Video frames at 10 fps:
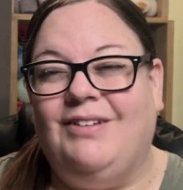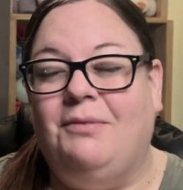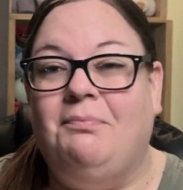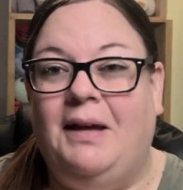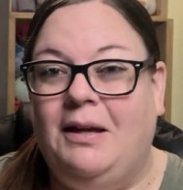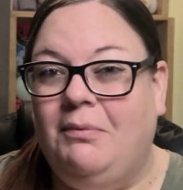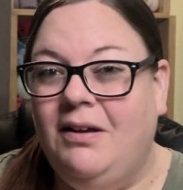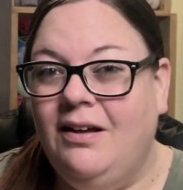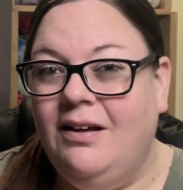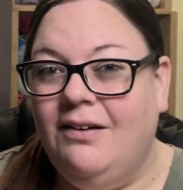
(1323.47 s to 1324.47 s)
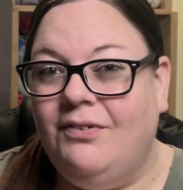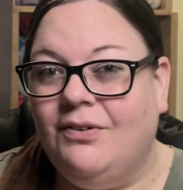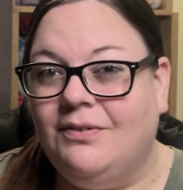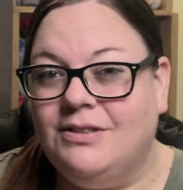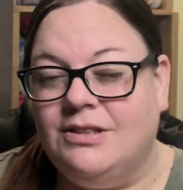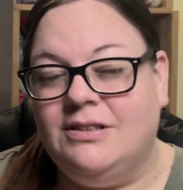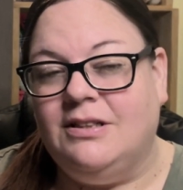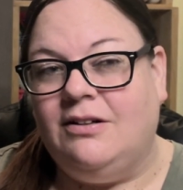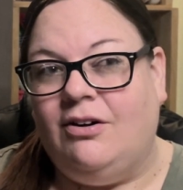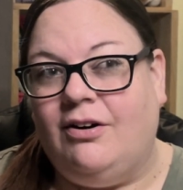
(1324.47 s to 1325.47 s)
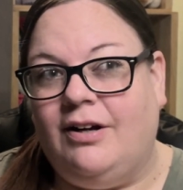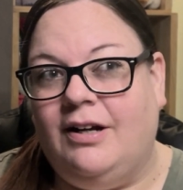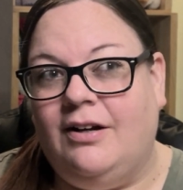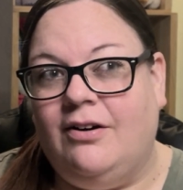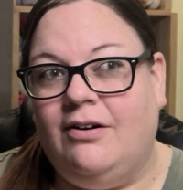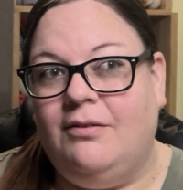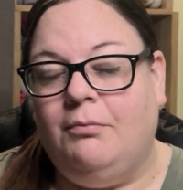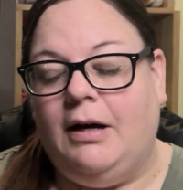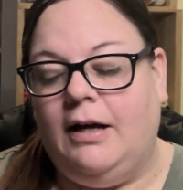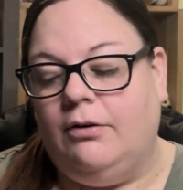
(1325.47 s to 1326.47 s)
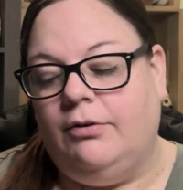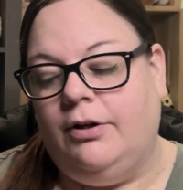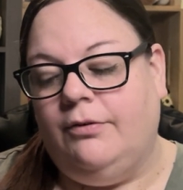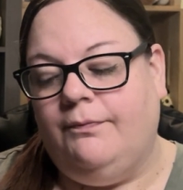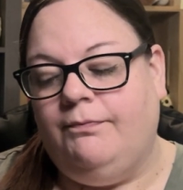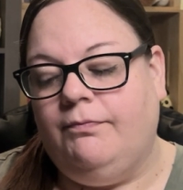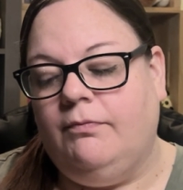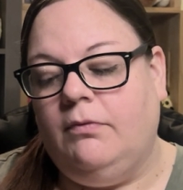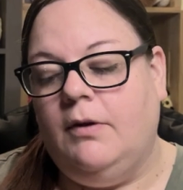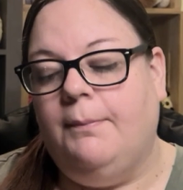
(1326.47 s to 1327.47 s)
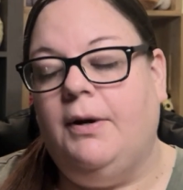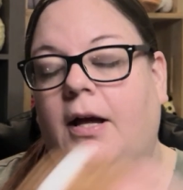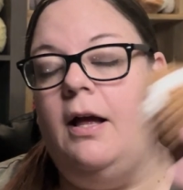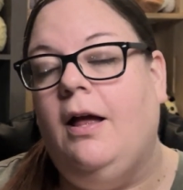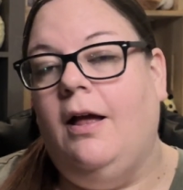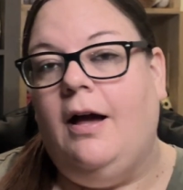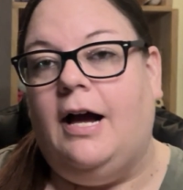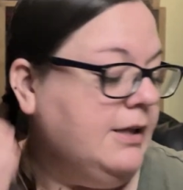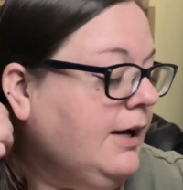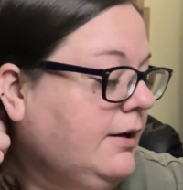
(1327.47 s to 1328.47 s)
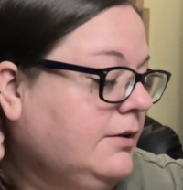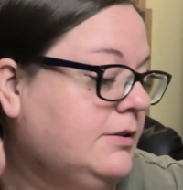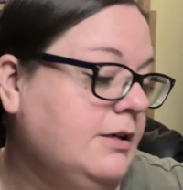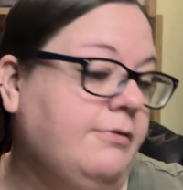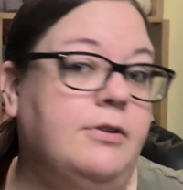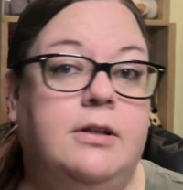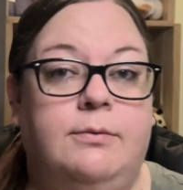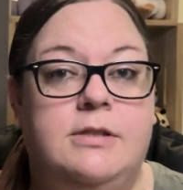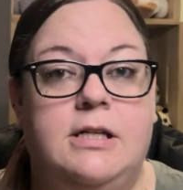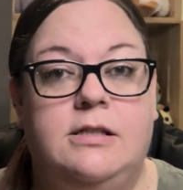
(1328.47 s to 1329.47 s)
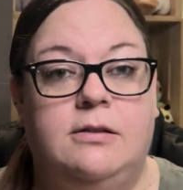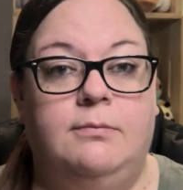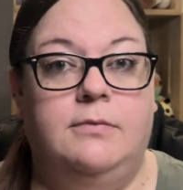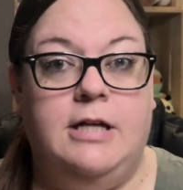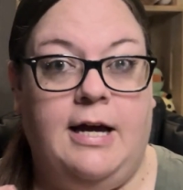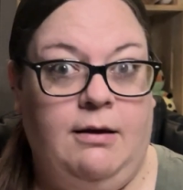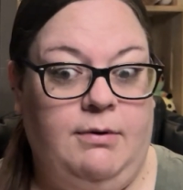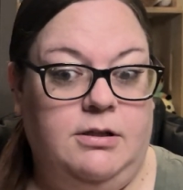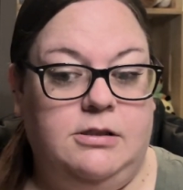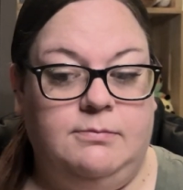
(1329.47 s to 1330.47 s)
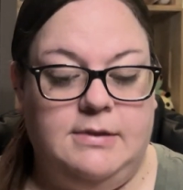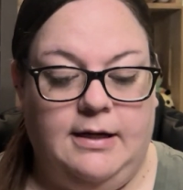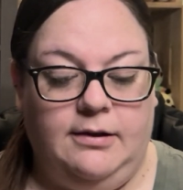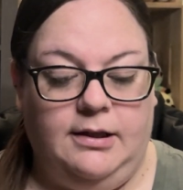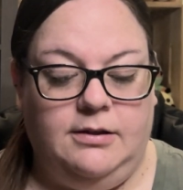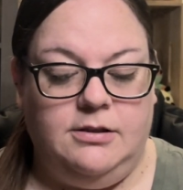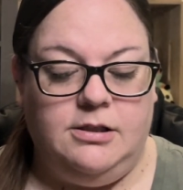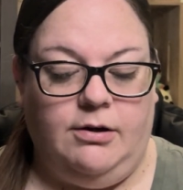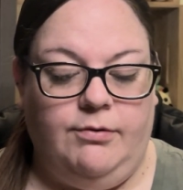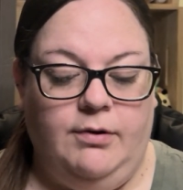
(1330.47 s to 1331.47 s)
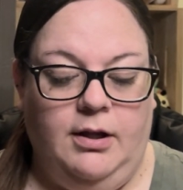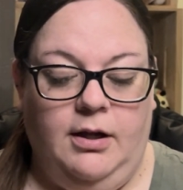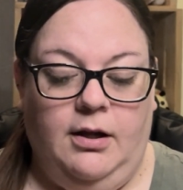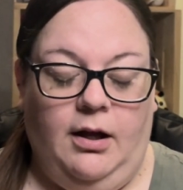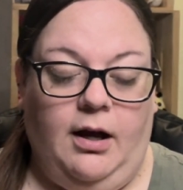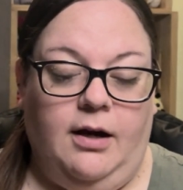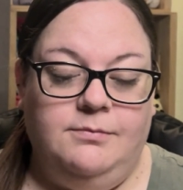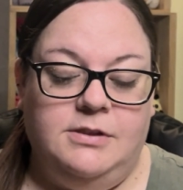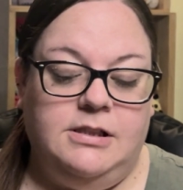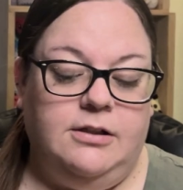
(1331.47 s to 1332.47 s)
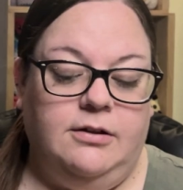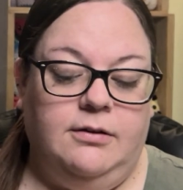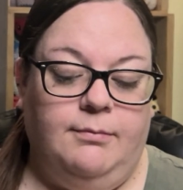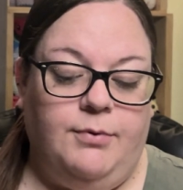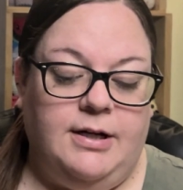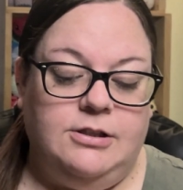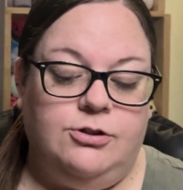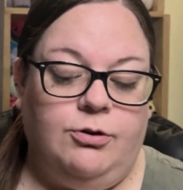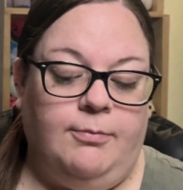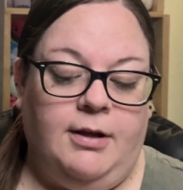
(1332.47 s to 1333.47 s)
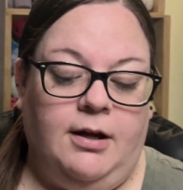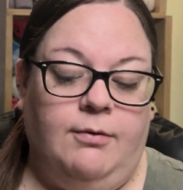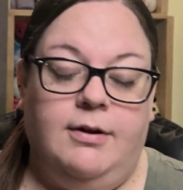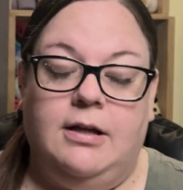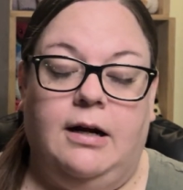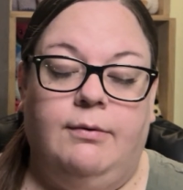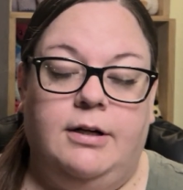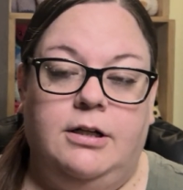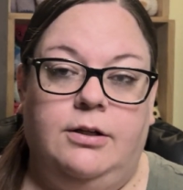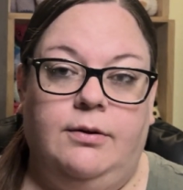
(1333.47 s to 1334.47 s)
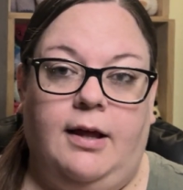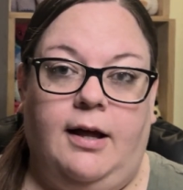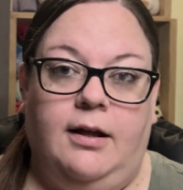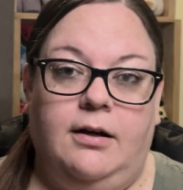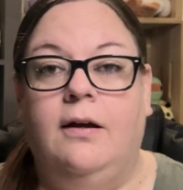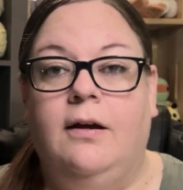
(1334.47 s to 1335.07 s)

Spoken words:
maybe if it was just a car hanger, I don't know. But that definitely would take some time and some talent. So I'm still brainstorming whether I want to do that.